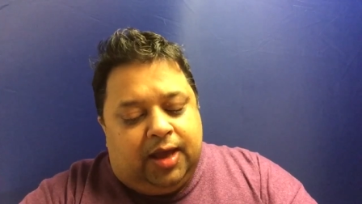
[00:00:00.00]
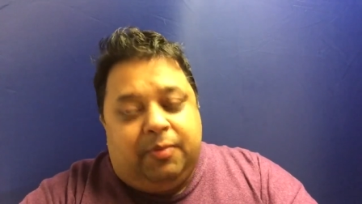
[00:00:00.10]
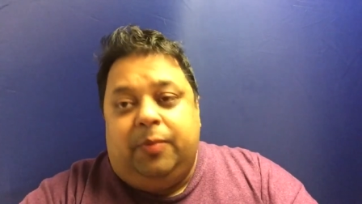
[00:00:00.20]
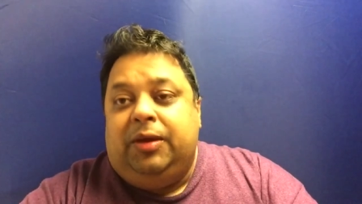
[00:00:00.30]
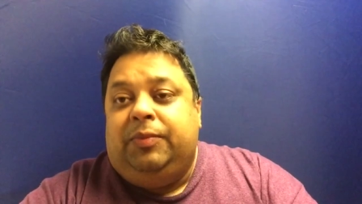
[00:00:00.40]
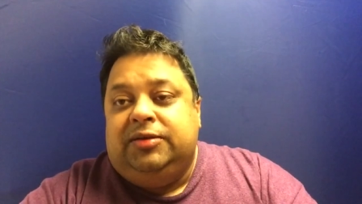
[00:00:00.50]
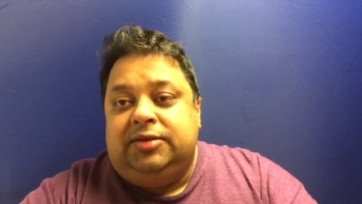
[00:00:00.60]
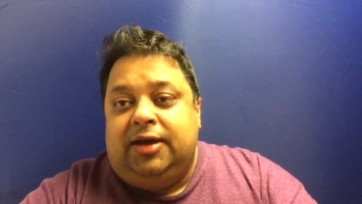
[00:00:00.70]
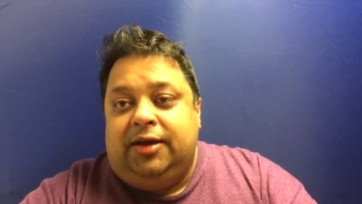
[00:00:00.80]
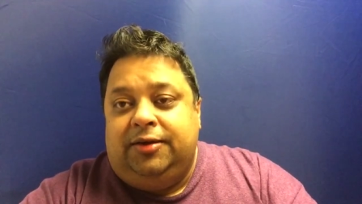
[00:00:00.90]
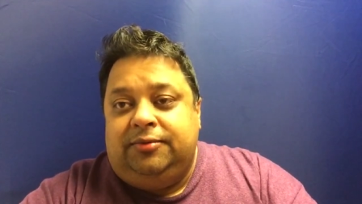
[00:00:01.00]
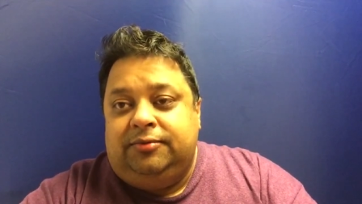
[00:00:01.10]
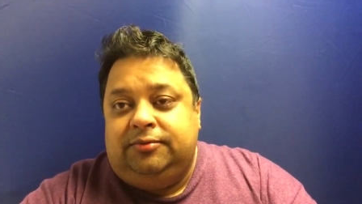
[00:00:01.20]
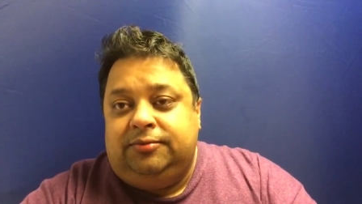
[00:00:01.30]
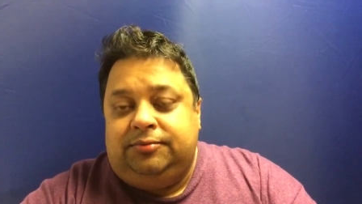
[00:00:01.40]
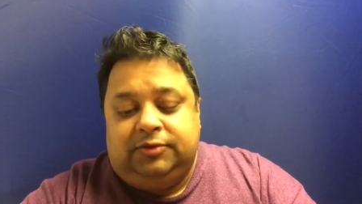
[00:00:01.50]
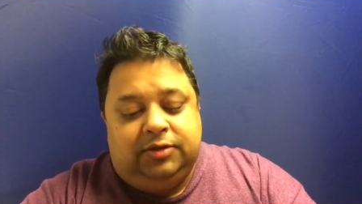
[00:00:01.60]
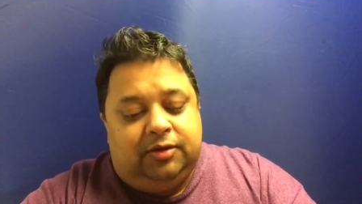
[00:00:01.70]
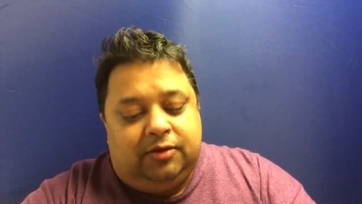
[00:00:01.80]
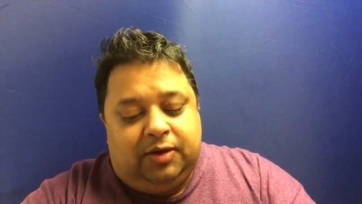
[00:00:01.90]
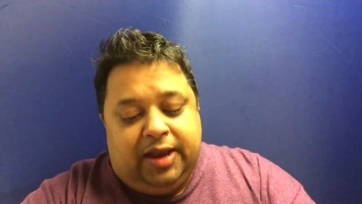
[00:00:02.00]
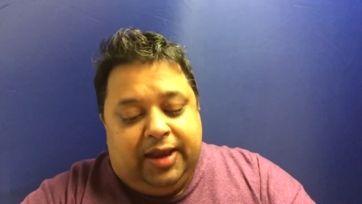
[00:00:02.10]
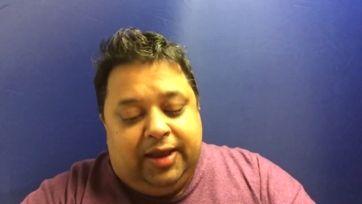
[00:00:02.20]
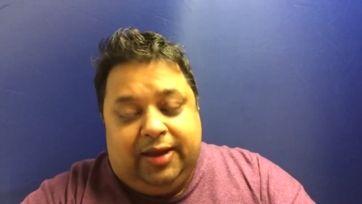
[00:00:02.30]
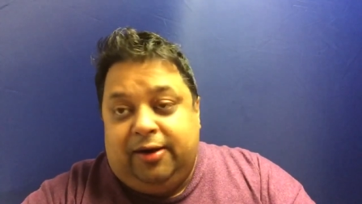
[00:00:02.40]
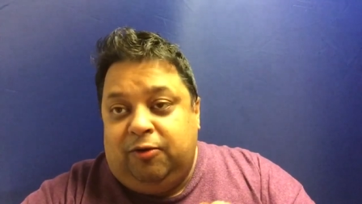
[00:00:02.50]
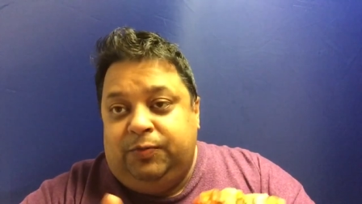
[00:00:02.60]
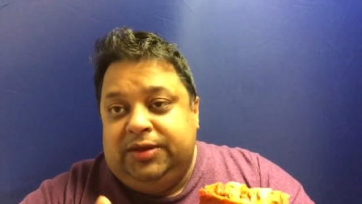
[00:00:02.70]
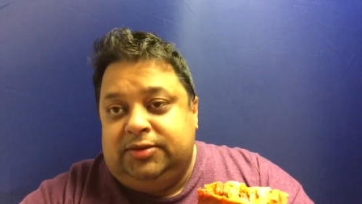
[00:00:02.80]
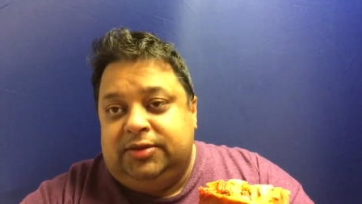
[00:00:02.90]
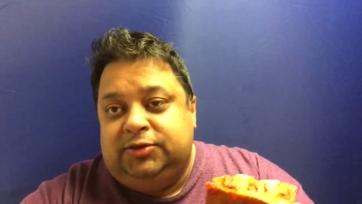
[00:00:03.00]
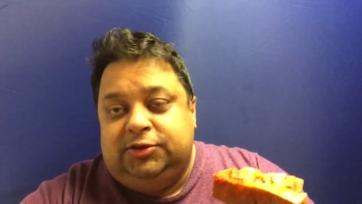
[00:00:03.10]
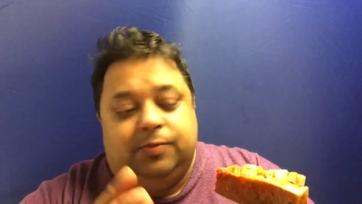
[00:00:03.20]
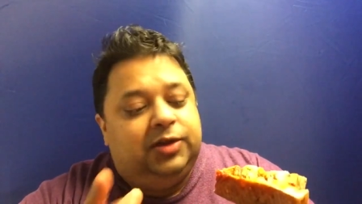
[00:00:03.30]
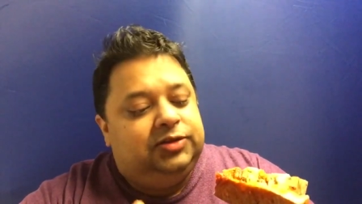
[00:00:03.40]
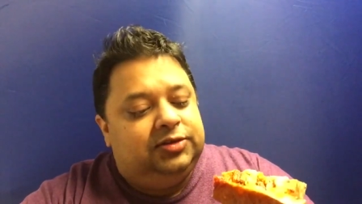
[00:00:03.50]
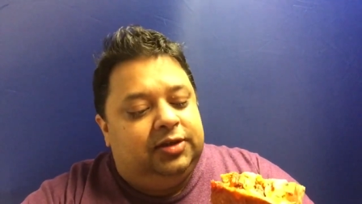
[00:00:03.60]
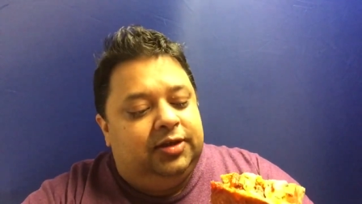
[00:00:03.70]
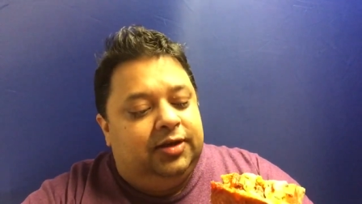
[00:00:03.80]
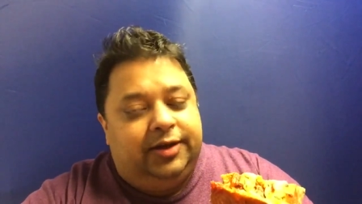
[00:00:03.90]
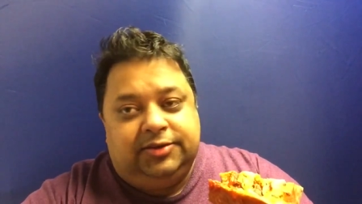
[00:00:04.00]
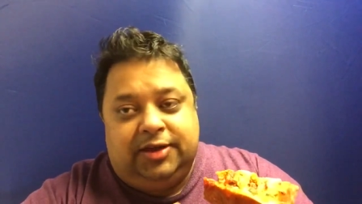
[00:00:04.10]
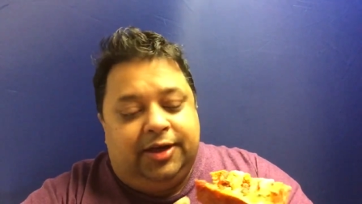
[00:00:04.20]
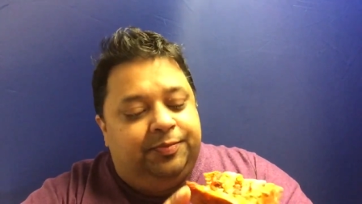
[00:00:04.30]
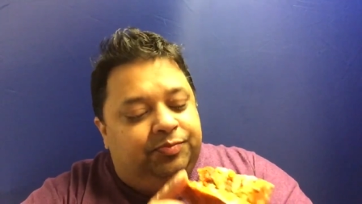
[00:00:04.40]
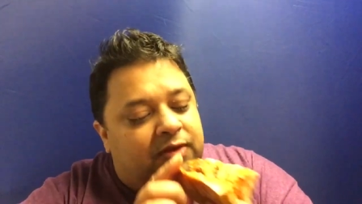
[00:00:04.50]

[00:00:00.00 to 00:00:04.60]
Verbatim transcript: I'm a big pizza guy, you know, and, and I love pizza just as much as the uh, next guy.